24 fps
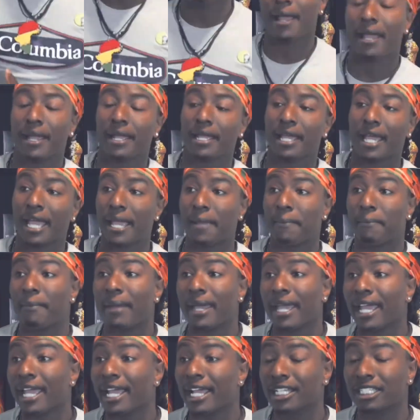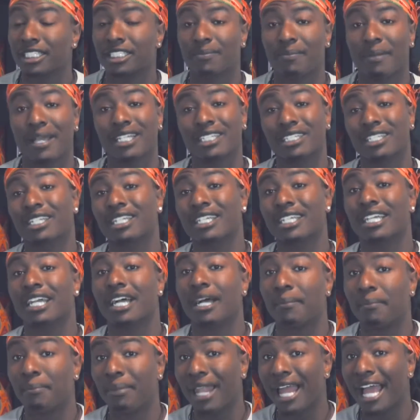A man, especially
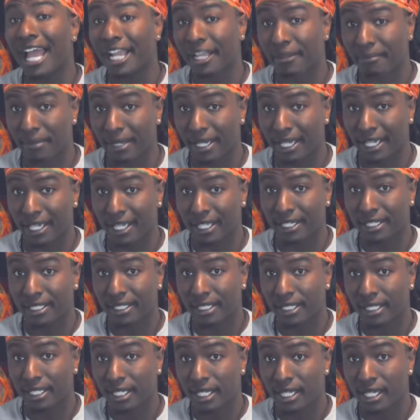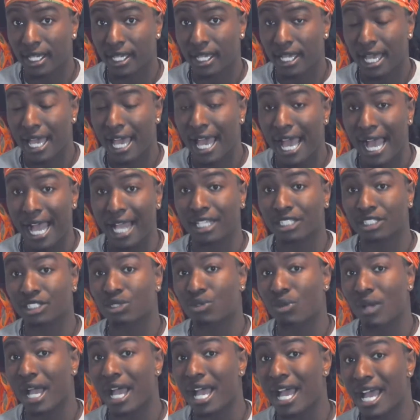a black man, has
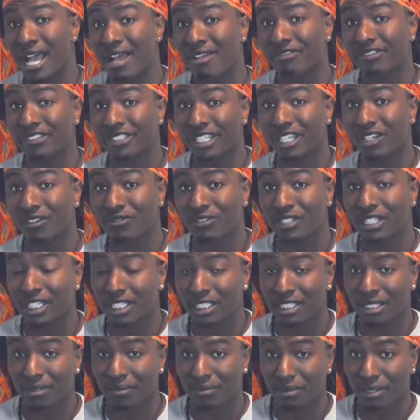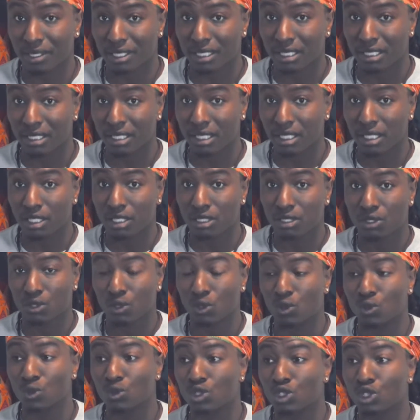to have self-discipline
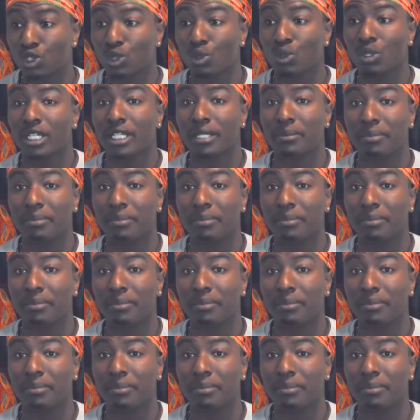to truly